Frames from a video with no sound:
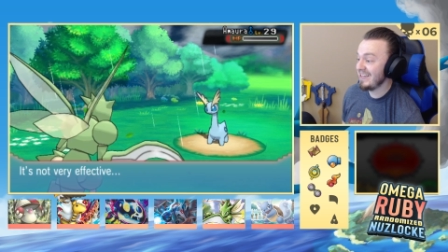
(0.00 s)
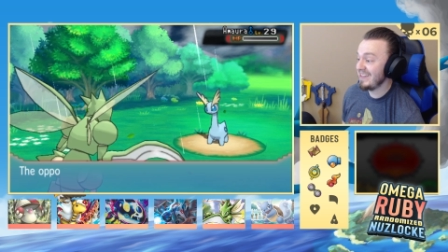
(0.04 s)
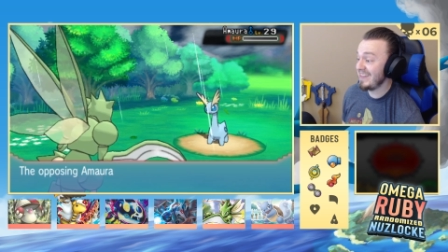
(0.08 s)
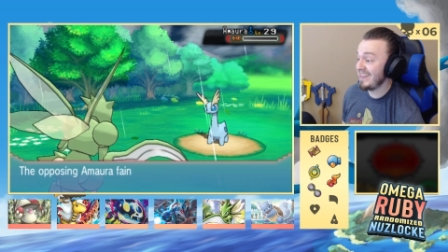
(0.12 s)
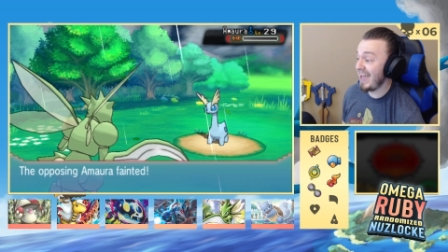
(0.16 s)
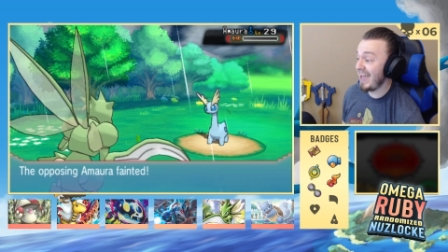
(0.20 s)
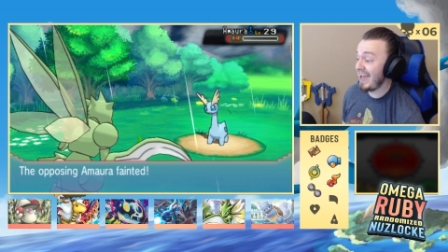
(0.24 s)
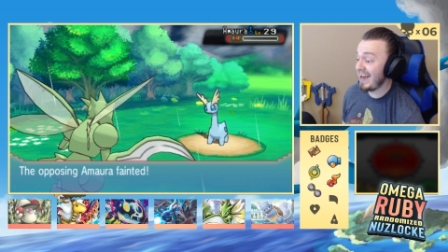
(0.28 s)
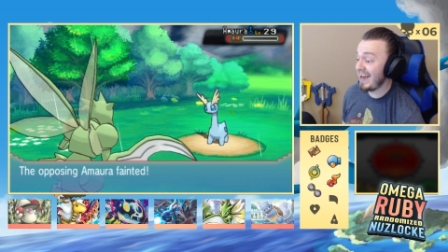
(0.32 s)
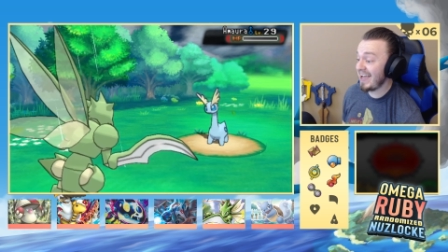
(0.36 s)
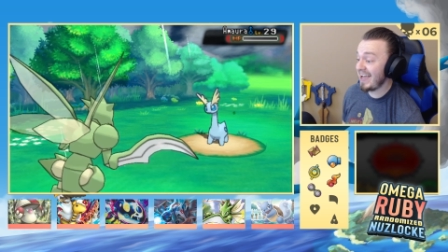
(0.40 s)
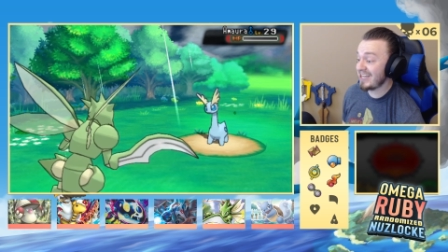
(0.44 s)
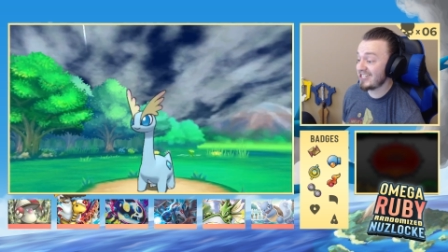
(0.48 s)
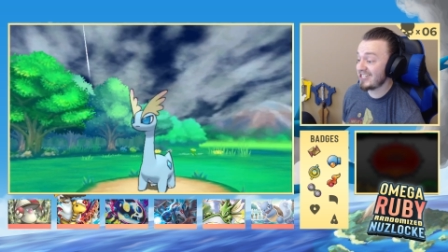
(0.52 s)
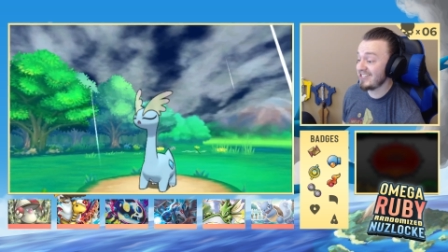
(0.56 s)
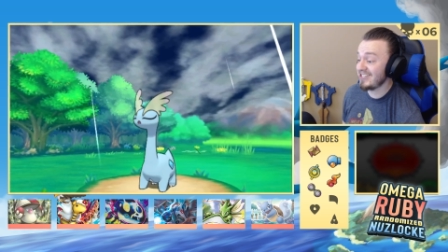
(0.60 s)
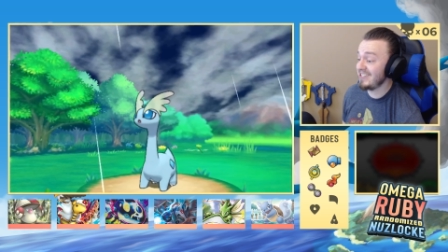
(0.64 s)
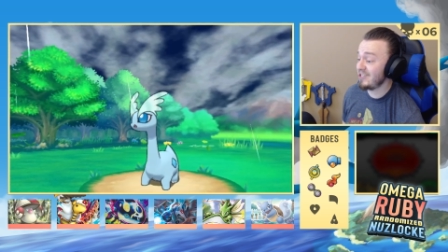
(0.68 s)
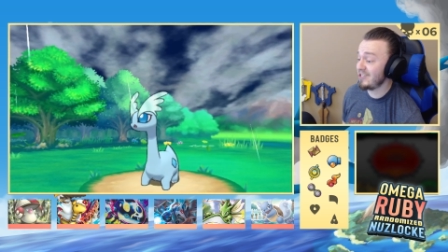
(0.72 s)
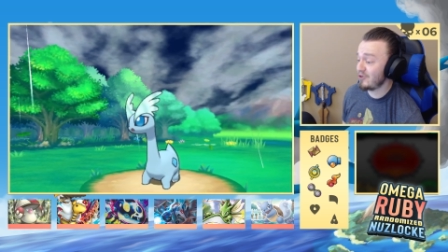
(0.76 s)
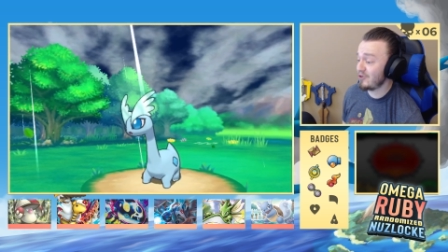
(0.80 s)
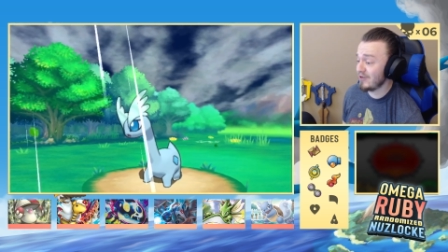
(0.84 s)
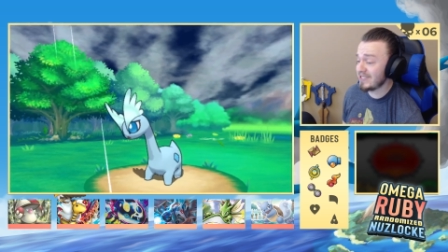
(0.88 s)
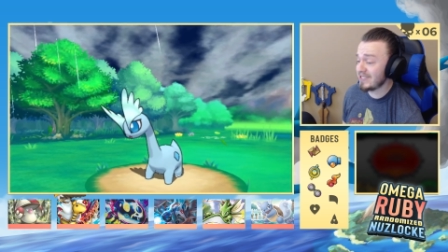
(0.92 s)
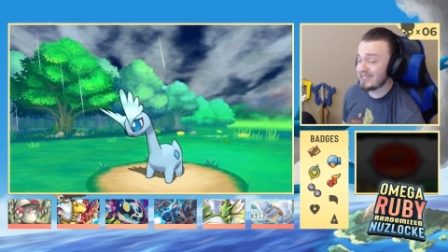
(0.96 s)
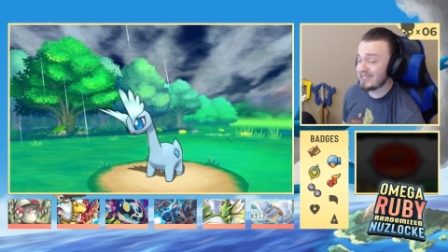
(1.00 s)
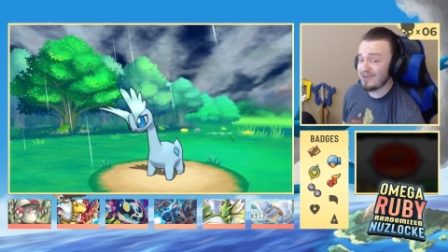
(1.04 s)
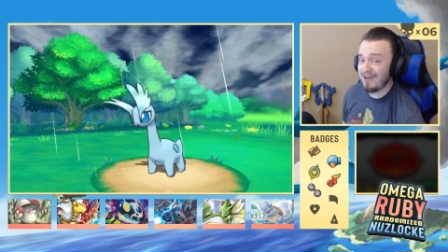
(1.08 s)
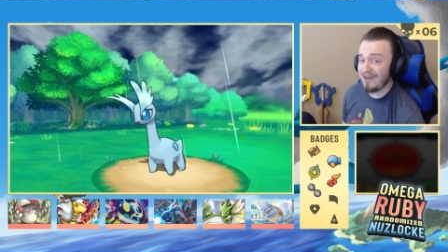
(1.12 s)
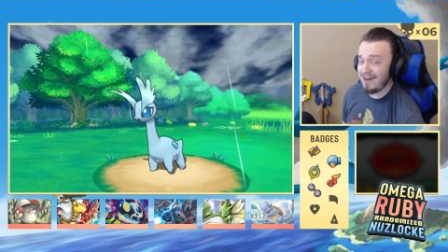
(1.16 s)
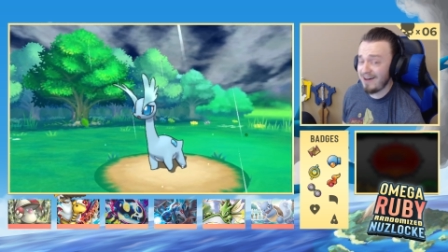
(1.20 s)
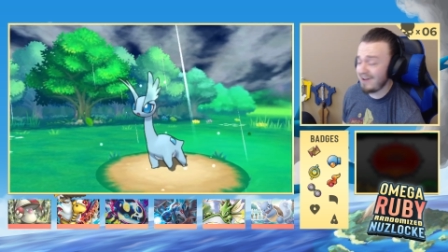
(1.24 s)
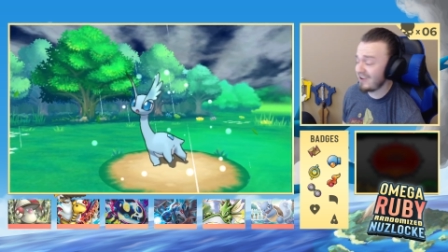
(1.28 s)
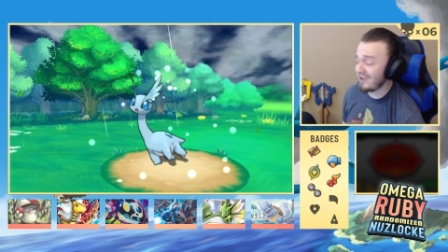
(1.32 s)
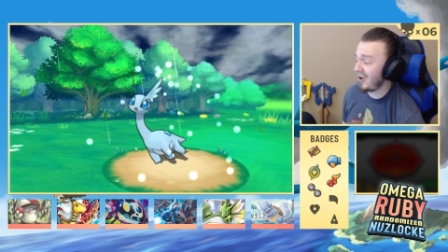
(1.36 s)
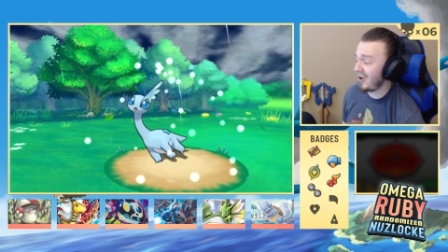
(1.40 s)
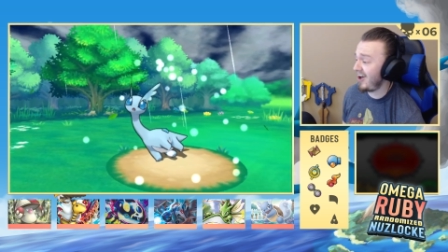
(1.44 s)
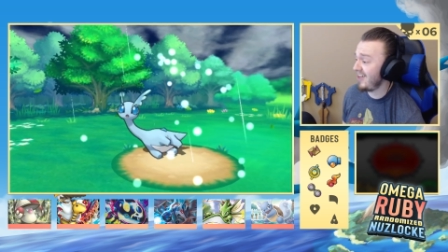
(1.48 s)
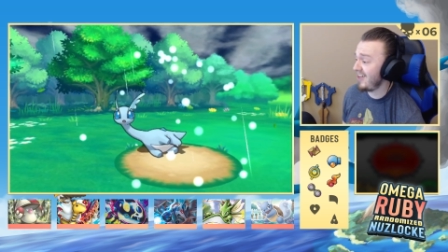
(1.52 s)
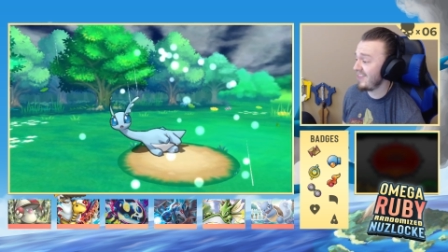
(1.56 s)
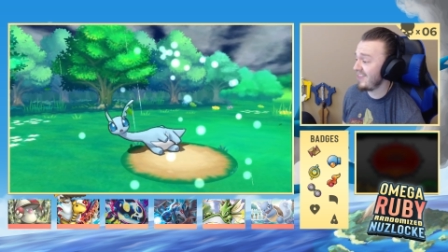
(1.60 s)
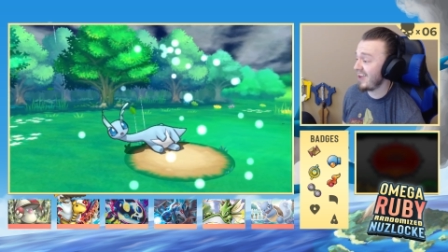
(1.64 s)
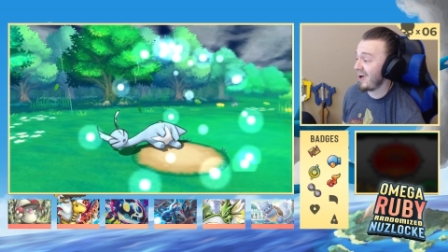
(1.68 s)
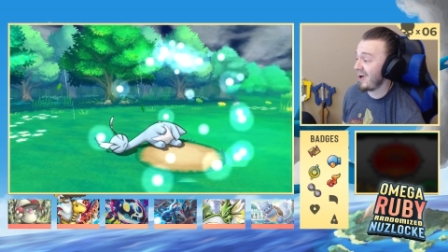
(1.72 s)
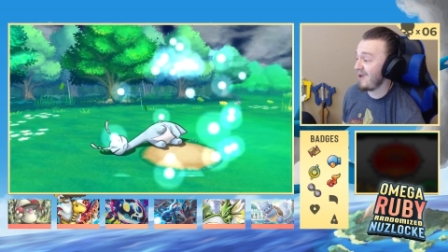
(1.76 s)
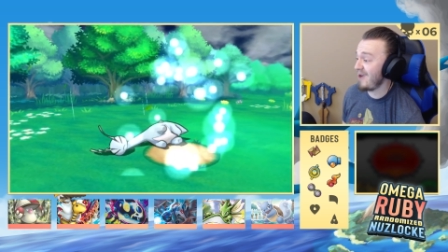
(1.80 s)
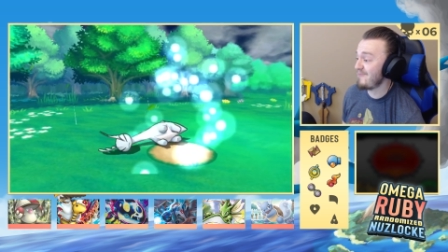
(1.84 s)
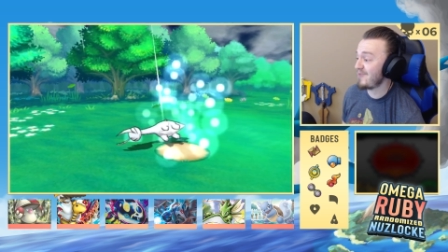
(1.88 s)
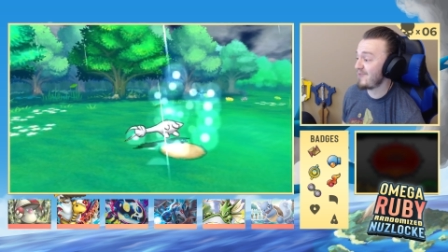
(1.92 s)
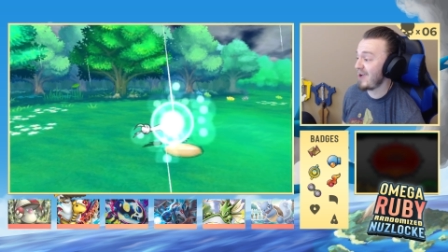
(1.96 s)
That actually, Crystal hung on
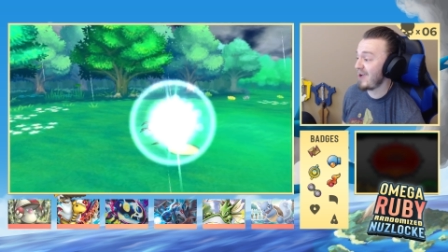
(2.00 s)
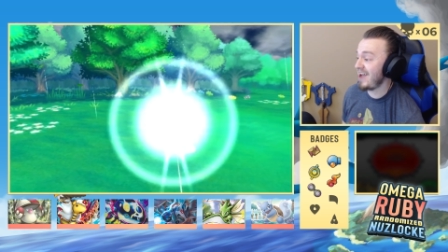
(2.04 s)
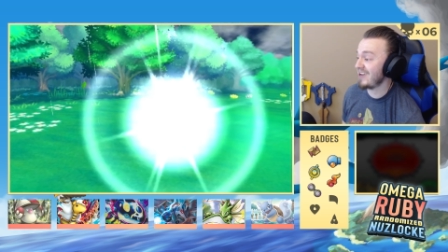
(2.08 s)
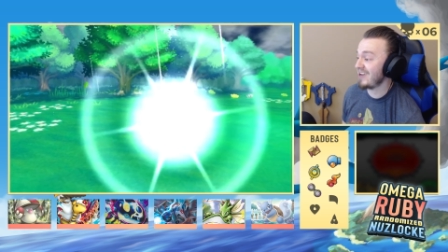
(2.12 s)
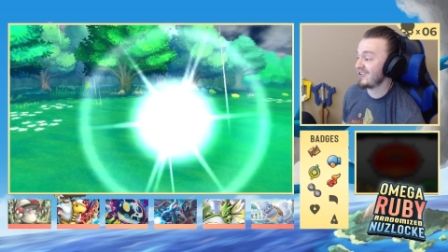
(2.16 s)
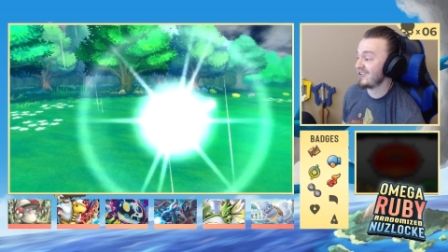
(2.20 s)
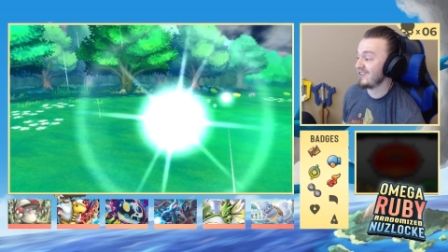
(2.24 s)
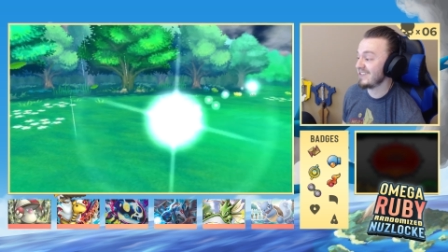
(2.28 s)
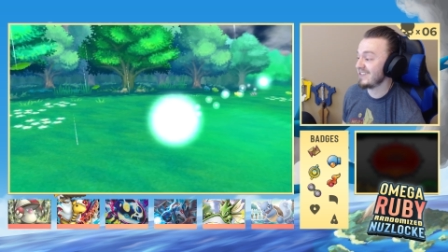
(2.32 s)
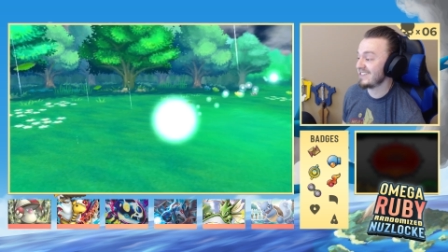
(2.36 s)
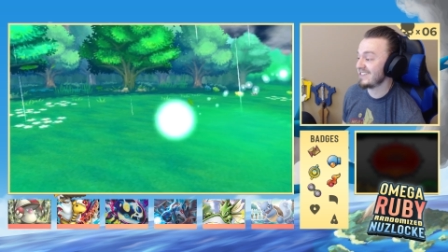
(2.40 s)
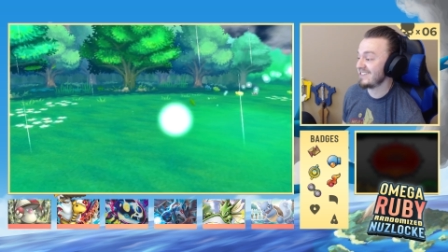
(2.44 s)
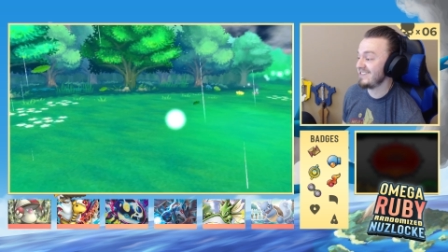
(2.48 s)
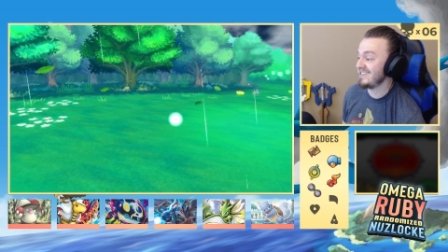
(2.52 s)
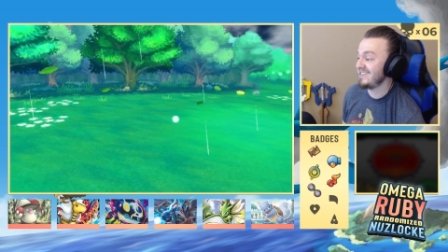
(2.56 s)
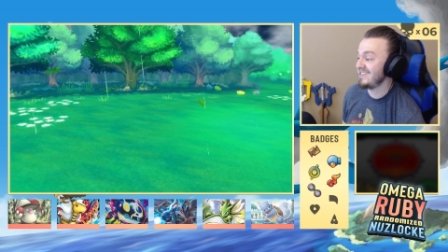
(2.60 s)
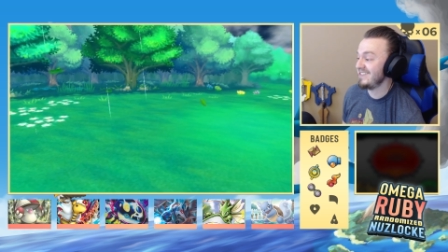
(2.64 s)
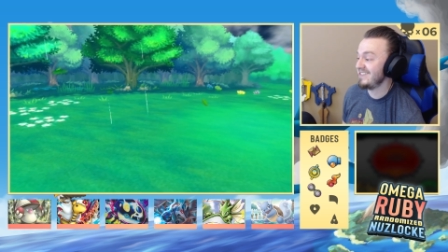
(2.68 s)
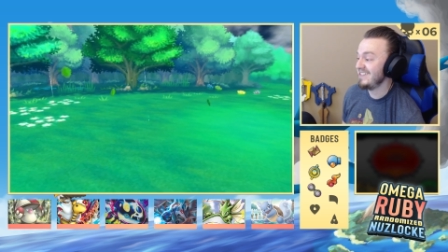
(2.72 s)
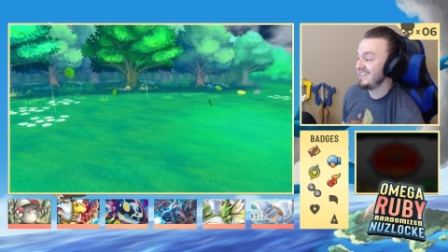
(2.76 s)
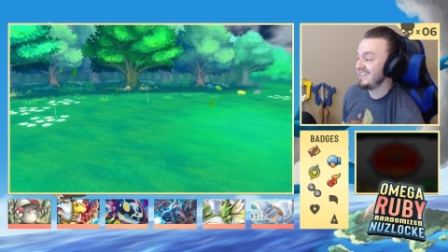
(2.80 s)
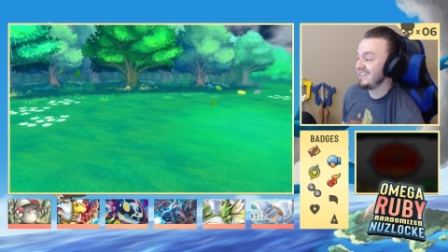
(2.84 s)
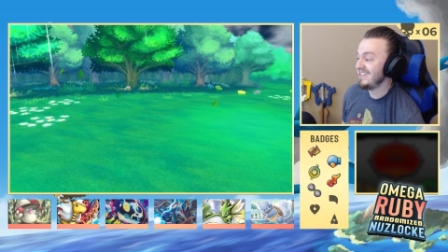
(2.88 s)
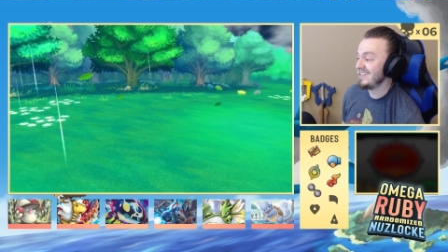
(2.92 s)
there. I'm proud of Crystal.